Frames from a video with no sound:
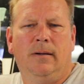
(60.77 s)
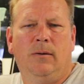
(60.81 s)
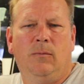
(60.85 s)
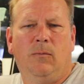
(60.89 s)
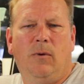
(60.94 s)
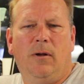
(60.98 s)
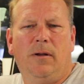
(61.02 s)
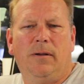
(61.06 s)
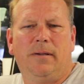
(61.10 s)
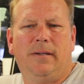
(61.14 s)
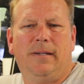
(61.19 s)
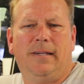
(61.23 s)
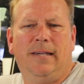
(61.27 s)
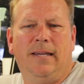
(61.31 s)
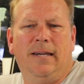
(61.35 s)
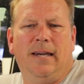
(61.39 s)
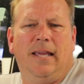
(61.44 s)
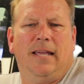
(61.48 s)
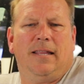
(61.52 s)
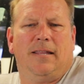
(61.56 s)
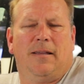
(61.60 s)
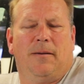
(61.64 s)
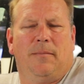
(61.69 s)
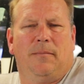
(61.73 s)
Well, you
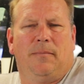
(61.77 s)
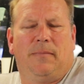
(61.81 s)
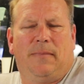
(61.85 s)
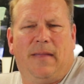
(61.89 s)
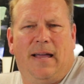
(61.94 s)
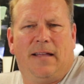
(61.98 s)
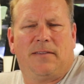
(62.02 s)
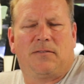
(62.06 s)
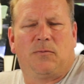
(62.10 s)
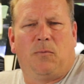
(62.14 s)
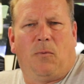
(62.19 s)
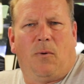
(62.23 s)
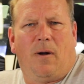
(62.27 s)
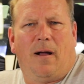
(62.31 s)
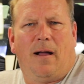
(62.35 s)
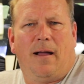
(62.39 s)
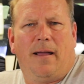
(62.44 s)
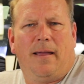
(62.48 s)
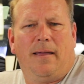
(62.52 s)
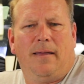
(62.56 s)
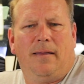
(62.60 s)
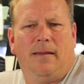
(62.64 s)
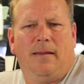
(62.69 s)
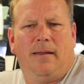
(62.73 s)
need them, that's
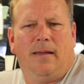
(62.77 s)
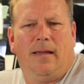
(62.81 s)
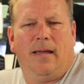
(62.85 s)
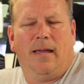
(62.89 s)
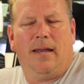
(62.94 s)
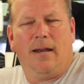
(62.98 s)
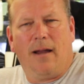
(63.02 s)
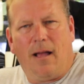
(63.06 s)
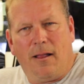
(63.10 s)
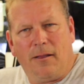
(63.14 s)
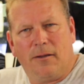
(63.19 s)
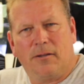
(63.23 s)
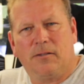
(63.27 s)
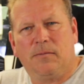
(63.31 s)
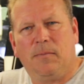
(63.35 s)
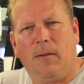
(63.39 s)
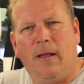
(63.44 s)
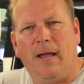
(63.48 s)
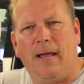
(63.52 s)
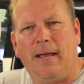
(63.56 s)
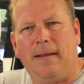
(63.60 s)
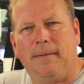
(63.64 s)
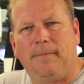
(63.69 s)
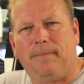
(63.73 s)
why, and I'll
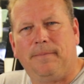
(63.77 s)
explain.